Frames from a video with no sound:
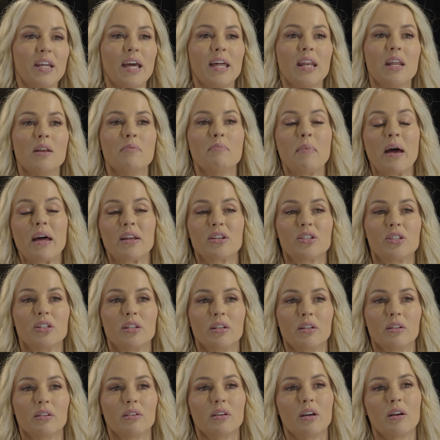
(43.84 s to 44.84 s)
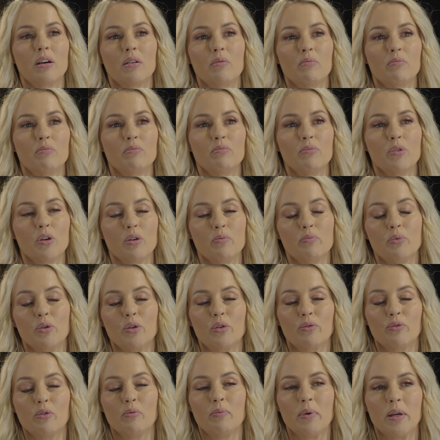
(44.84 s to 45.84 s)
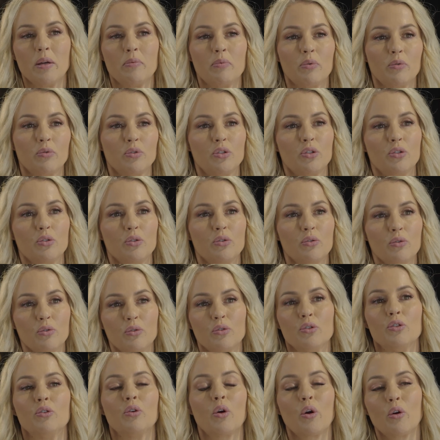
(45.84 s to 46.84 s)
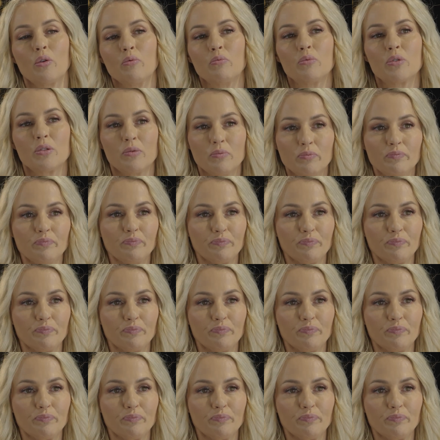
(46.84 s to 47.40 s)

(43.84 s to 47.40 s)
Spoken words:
tenant matching, you know, beautiful people to new homes.